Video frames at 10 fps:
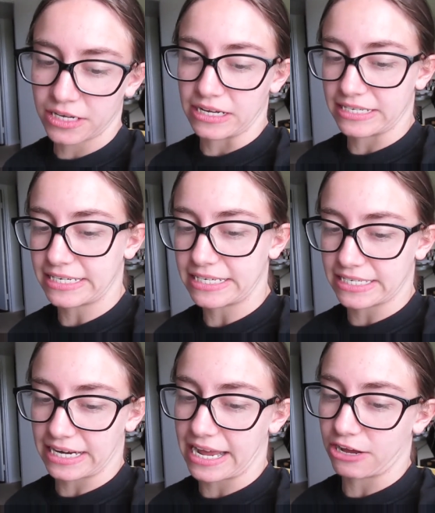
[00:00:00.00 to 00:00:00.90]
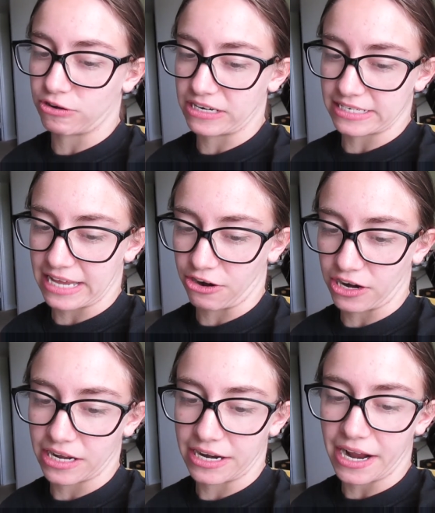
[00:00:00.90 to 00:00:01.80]
a sea snake, or
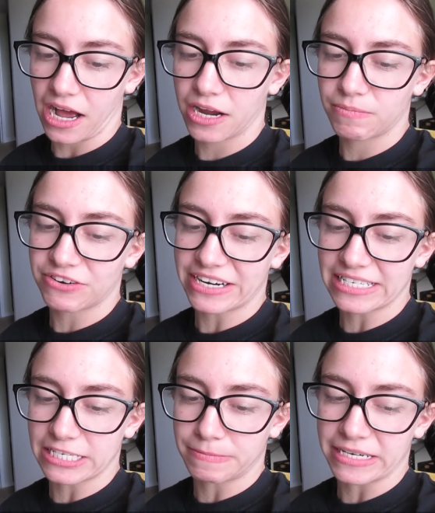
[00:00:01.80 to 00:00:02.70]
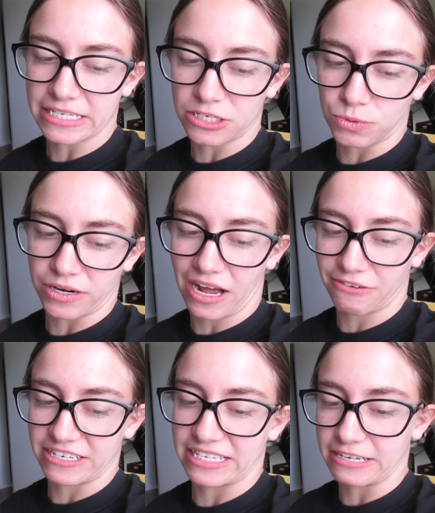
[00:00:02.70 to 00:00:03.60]
etc. Non-marine species will
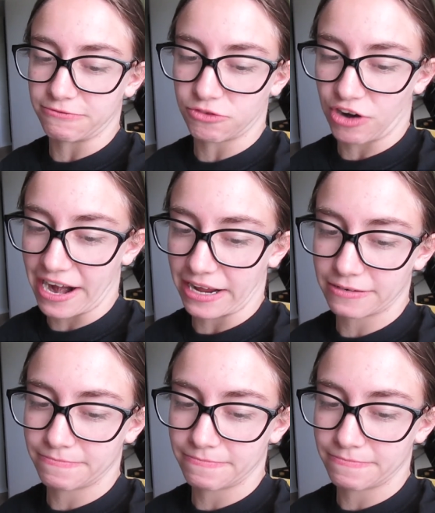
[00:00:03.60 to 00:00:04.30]
not receive credit.